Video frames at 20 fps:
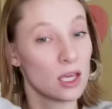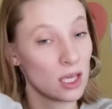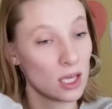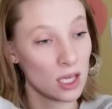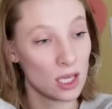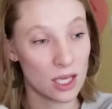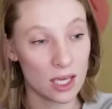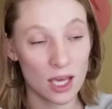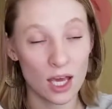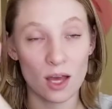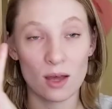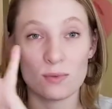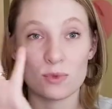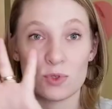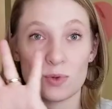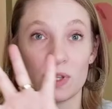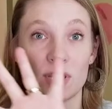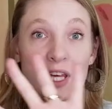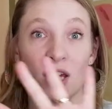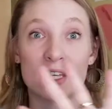He comes
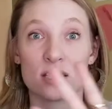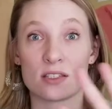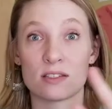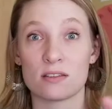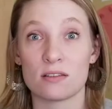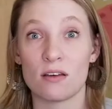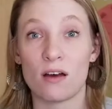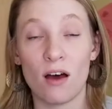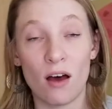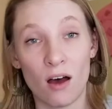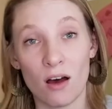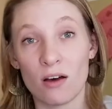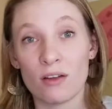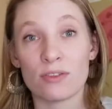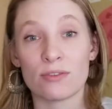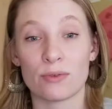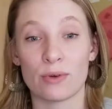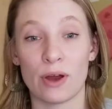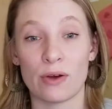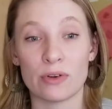with us all
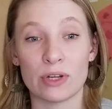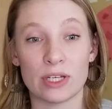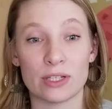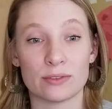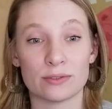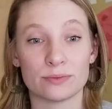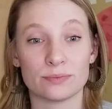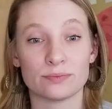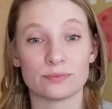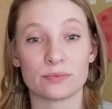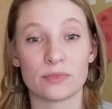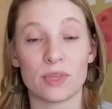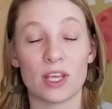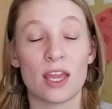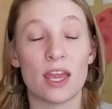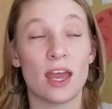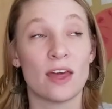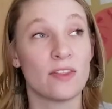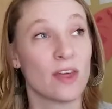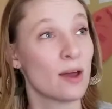throughout it.
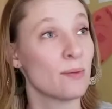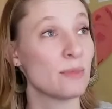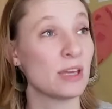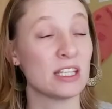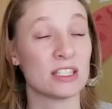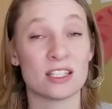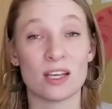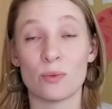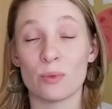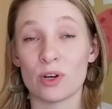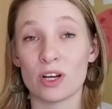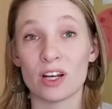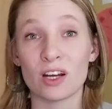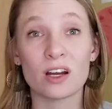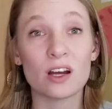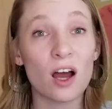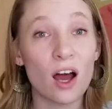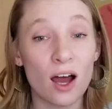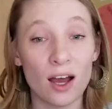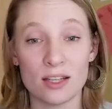And that means that we're in
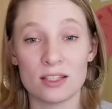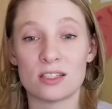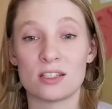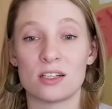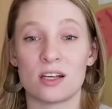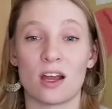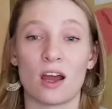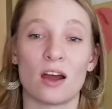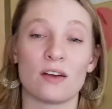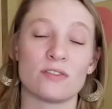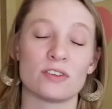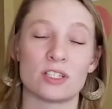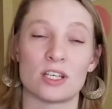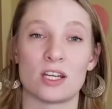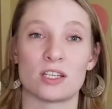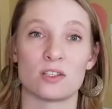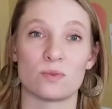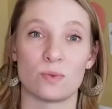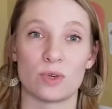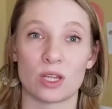constant
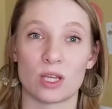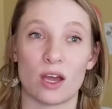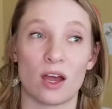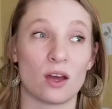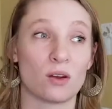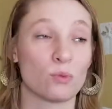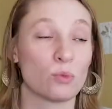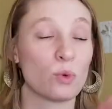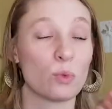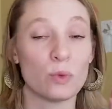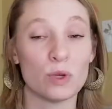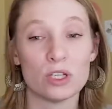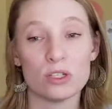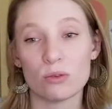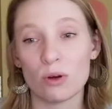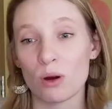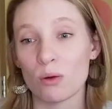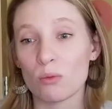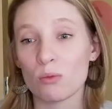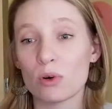conversation with God. When we
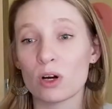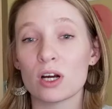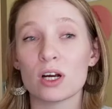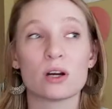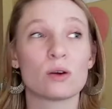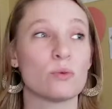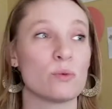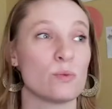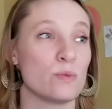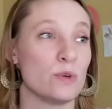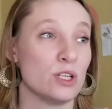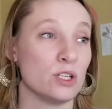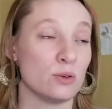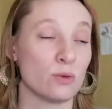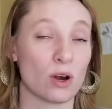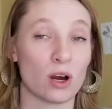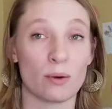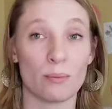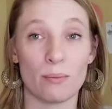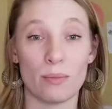do our work, when we do
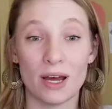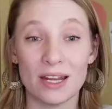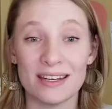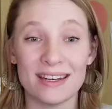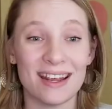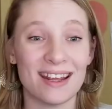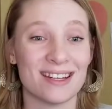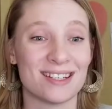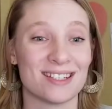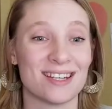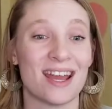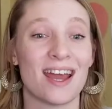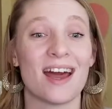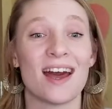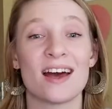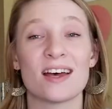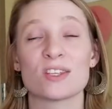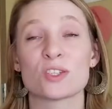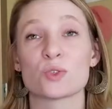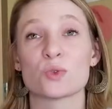our mundane
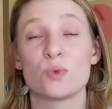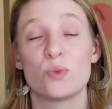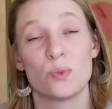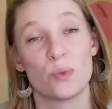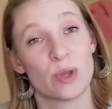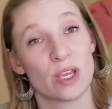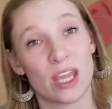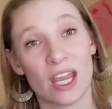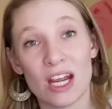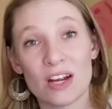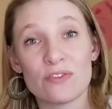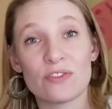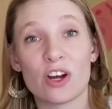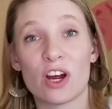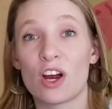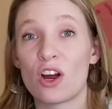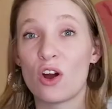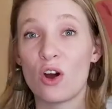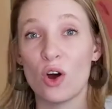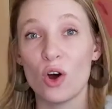tasks, when we care for
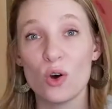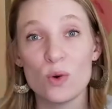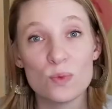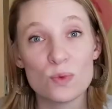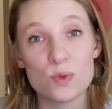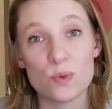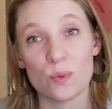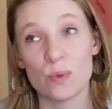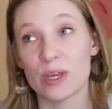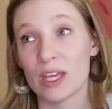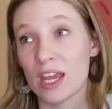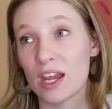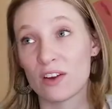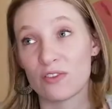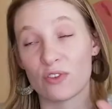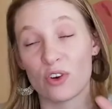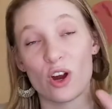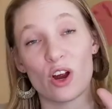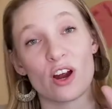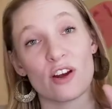our homes, when we care
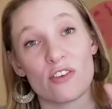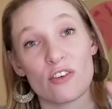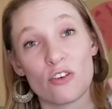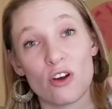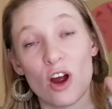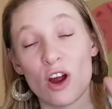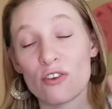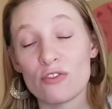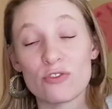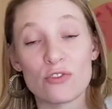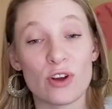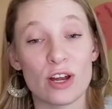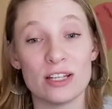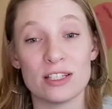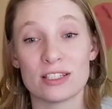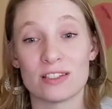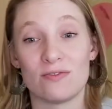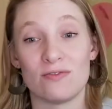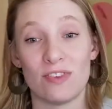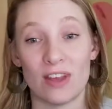for our
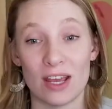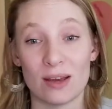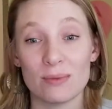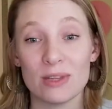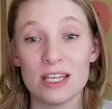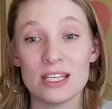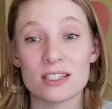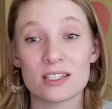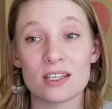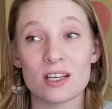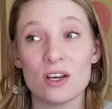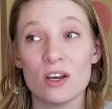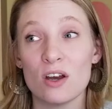friends and families,